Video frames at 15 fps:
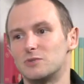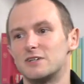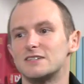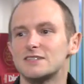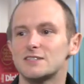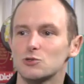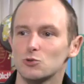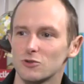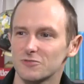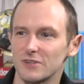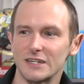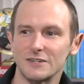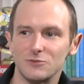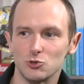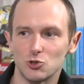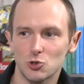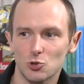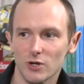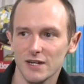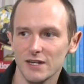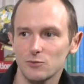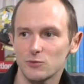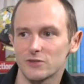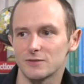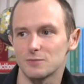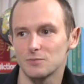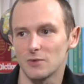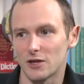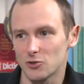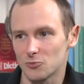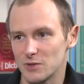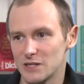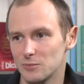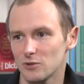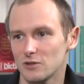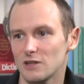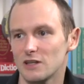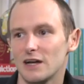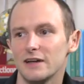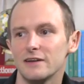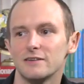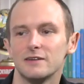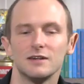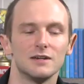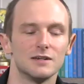Because it's sort of like if you trade with other people a lot,